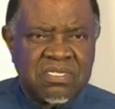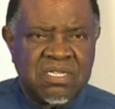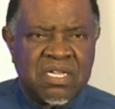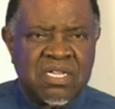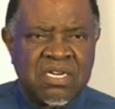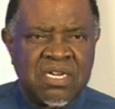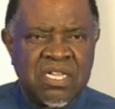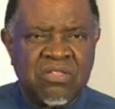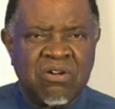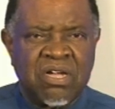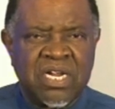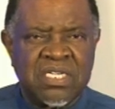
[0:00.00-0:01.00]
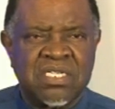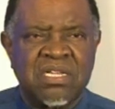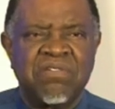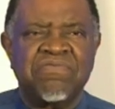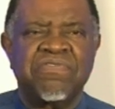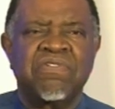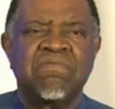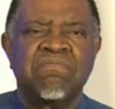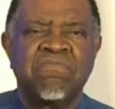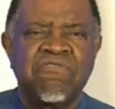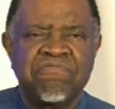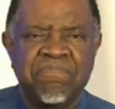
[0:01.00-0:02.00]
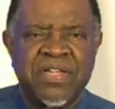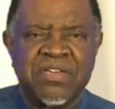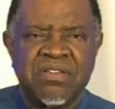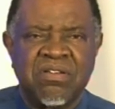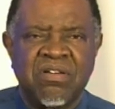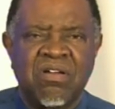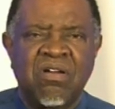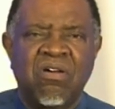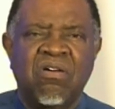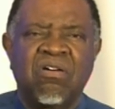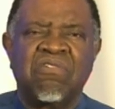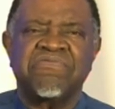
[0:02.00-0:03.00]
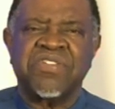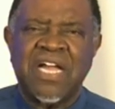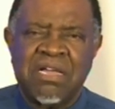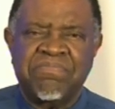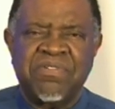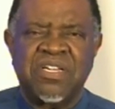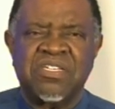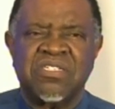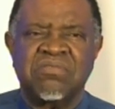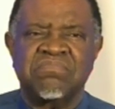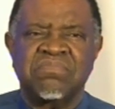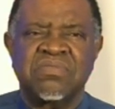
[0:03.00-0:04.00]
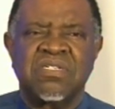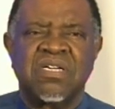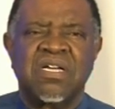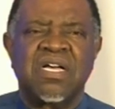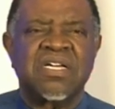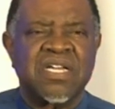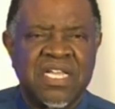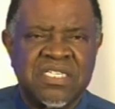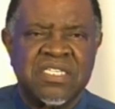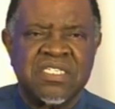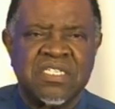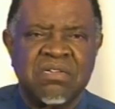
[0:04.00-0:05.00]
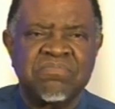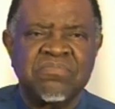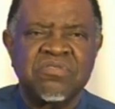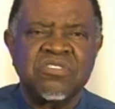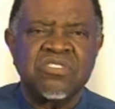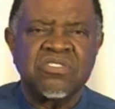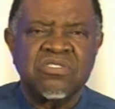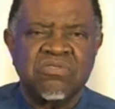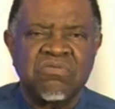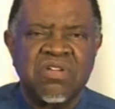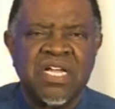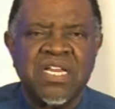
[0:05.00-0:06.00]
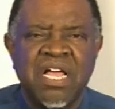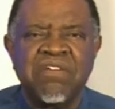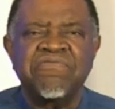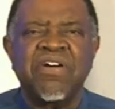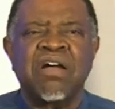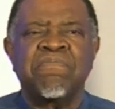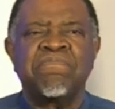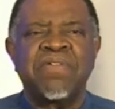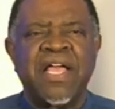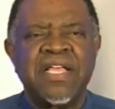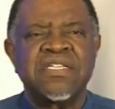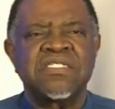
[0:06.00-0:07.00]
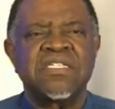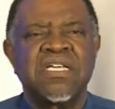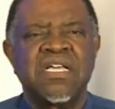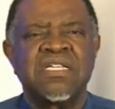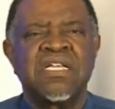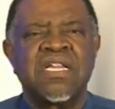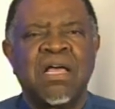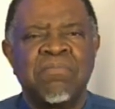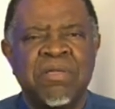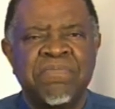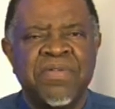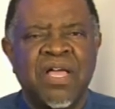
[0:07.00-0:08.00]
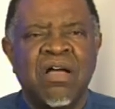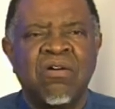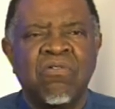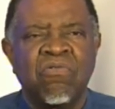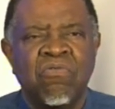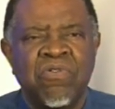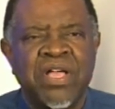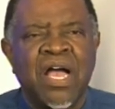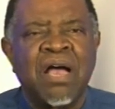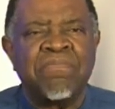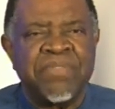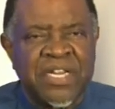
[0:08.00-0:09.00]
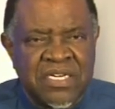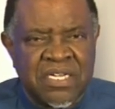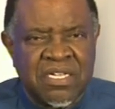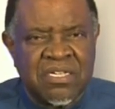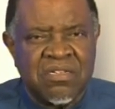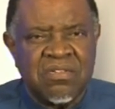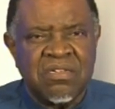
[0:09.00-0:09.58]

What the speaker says: the retrogressive movement of tribalism and racism do not have a place in the Namibia we are building.